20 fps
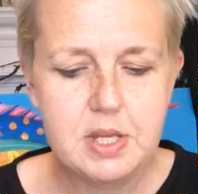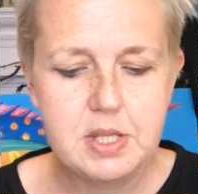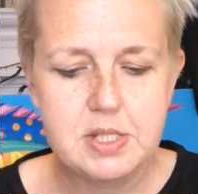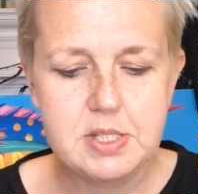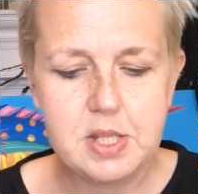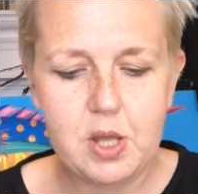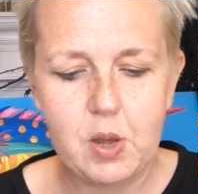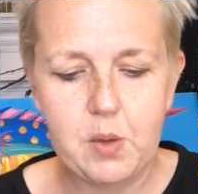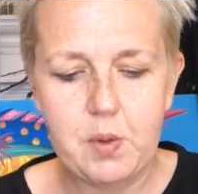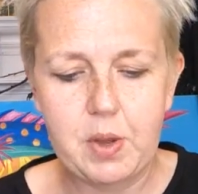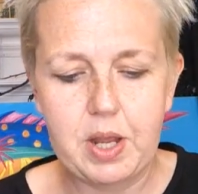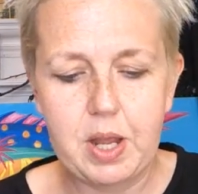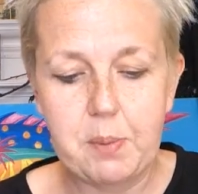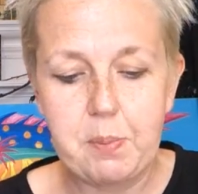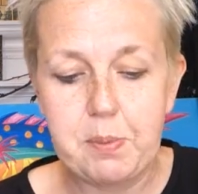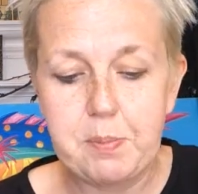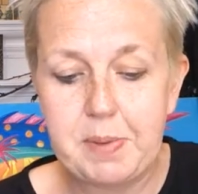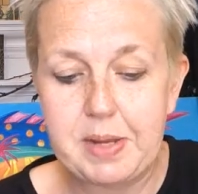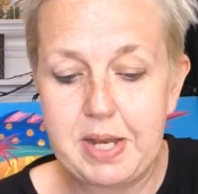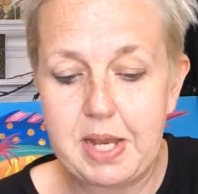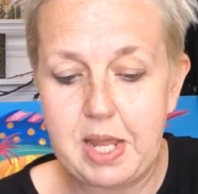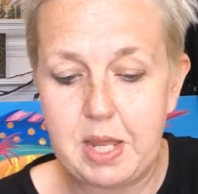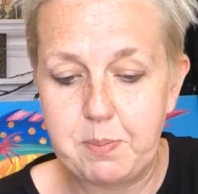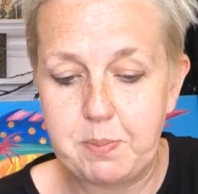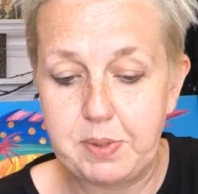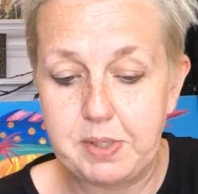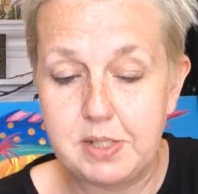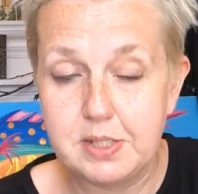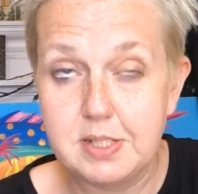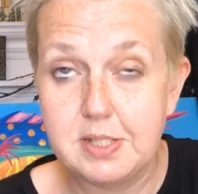So a couple of my
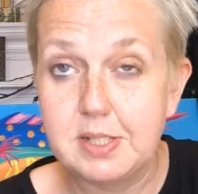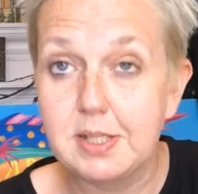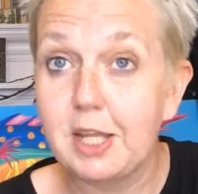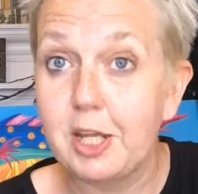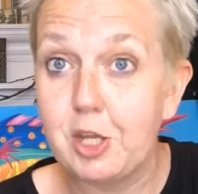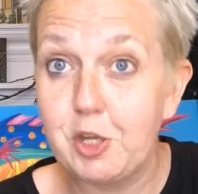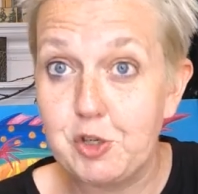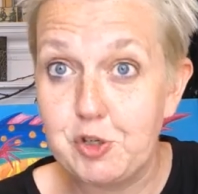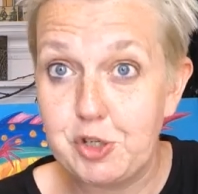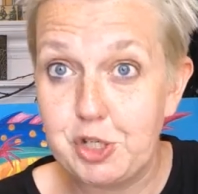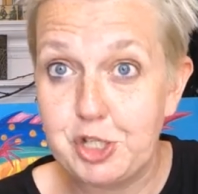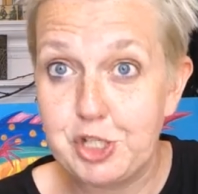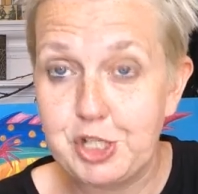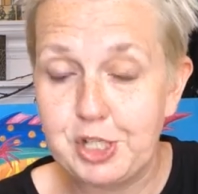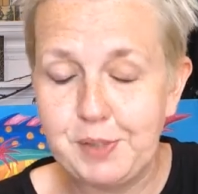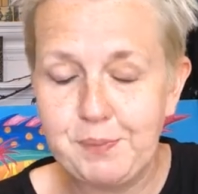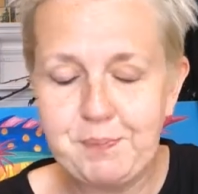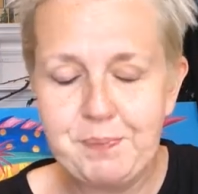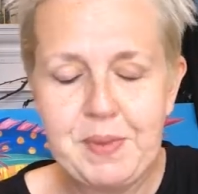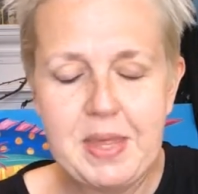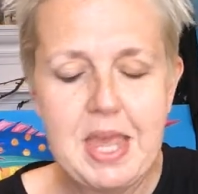neighbours, thank you Tricia,